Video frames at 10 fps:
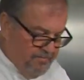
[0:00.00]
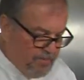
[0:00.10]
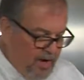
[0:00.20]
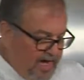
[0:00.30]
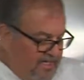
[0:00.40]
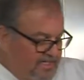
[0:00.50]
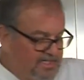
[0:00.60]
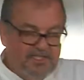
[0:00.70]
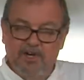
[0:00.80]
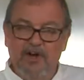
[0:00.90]
product
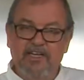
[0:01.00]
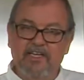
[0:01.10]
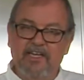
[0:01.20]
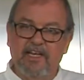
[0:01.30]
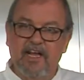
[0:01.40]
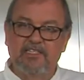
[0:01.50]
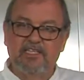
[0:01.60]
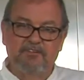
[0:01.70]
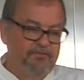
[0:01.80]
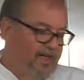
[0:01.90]
is starting to get
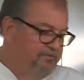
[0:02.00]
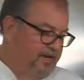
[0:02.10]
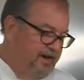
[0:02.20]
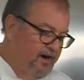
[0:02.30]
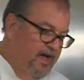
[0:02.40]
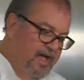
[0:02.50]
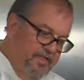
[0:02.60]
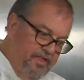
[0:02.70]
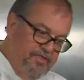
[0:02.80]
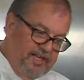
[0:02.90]
nice and fluffy here.
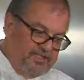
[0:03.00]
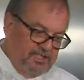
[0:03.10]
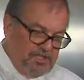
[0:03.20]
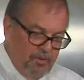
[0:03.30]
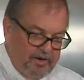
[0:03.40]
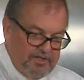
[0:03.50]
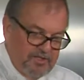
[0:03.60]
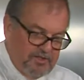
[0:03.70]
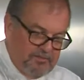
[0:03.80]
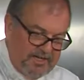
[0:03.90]
The things that you want to
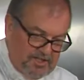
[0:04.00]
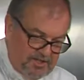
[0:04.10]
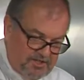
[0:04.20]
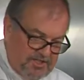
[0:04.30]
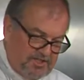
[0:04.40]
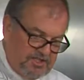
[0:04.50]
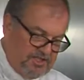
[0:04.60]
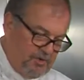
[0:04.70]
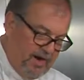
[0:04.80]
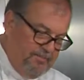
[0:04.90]
do is make sure to
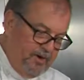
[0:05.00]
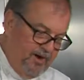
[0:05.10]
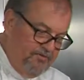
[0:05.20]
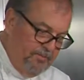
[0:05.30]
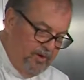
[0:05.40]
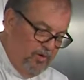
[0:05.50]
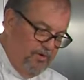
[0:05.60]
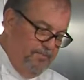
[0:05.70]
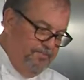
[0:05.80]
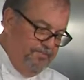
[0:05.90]
just scrape it off the
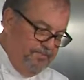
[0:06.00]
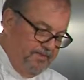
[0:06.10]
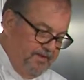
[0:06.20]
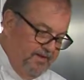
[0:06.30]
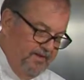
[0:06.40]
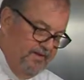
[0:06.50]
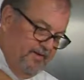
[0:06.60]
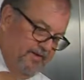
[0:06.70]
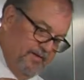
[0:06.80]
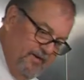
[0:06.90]
bowl,
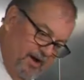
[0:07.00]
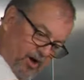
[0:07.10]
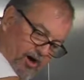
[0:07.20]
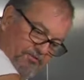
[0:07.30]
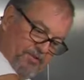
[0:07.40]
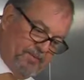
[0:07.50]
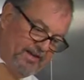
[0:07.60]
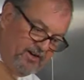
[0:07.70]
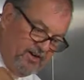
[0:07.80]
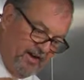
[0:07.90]
off the
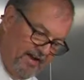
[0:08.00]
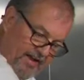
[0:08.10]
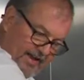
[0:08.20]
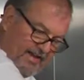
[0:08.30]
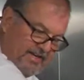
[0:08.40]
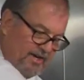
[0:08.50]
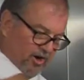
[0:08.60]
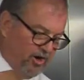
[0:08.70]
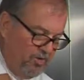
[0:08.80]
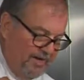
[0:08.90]
beater, and get
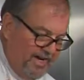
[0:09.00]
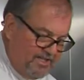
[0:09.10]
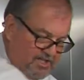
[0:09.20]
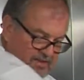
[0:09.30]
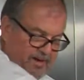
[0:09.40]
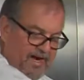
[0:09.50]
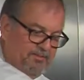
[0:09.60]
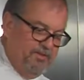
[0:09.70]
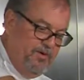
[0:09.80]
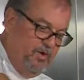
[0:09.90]
all the way down to the
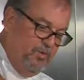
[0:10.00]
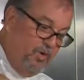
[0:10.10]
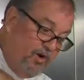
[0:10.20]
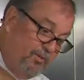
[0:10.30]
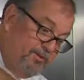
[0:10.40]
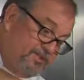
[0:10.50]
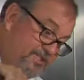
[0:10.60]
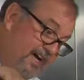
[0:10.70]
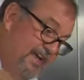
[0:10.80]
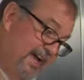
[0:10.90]
bottom of the bowl. We're almost
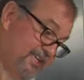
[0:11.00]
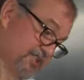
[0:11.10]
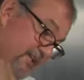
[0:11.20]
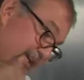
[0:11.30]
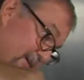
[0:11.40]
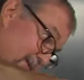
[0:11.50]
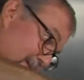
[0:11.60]
done, actually.